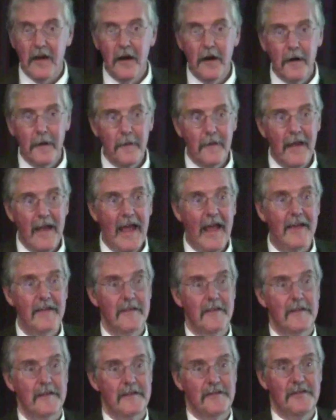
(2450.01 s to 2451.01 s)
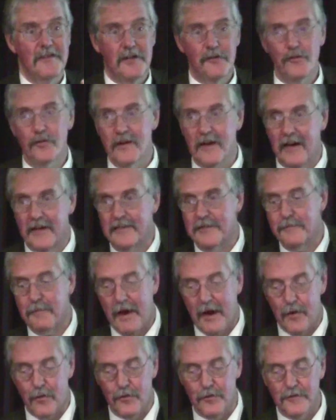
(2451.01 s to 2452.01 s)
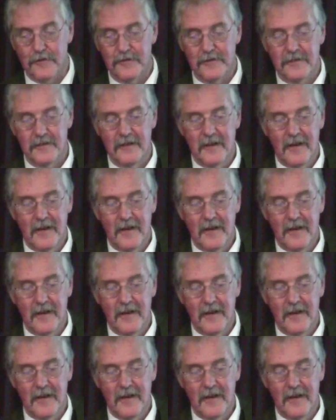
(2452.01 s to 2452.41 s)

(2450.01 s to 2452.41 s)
And the centralized powers